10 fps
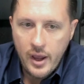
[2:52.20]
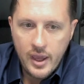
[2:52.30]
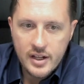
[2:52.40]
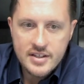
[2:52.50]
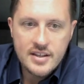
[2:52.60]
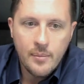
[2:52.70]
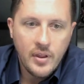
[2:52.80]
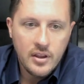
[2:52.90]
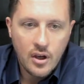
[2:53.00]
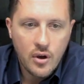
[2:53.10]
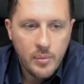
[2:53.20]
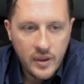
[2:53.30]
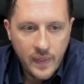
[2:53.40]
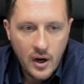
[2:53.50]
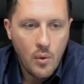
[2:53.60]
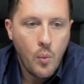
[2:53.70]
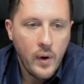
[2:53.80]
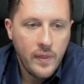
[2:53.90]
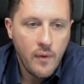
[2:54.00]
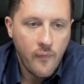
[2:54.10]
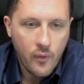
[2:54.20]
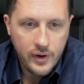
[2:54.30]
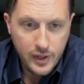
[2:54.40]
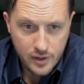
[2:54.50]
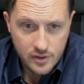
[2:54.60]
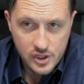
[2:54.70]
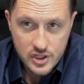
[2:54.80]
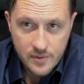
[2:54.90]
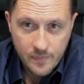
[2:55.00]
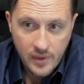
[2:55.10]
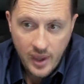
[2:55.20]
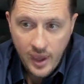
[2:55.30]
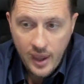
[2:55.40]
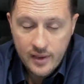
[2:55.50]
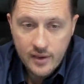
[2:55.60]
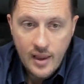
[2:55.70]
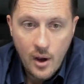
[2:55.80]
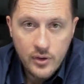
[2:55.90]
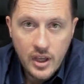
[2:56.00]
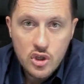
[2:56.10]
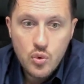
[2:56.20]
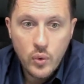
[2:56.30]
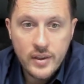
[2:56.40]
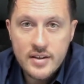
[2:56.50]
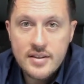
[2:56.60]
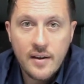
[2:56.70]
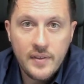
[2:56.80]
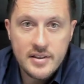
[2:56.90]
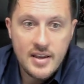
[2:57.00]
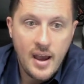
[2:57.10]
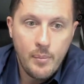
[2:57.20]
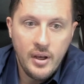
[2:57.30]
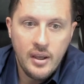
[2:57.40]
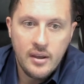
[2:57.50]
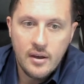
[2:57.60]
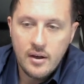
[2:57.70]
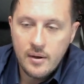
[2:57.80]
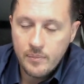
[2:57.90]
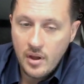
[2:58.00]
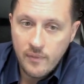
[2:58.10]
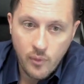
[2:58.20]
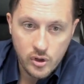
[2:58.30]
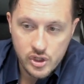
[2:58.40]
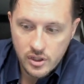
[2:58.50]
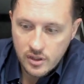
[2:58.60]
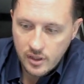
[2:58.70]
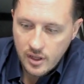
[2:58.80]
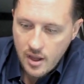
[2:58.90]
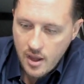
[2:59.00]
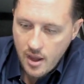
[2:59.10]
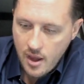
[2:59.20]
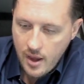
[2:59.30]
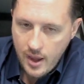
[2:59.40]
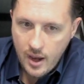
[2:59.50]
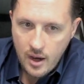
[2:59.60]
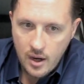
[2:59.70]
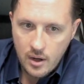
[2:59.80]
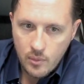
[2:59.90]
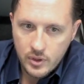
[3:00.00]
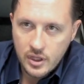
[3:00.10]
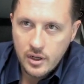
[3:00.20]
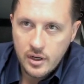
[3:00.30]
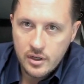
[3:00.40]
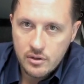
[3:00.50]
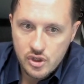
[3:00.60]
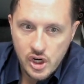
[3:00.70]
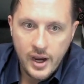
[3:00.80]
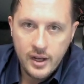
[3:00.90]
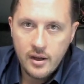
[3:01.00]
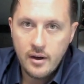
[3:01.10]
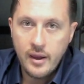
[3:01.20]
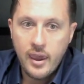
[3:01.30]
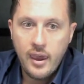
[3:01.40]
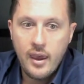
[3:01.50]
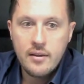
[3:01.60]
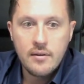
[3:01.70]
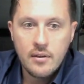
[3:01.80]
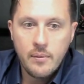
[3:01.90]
it is something that could be there with you for years. And nowadays, with the stuff that's happening, um, unfortunately, uh, with the China and the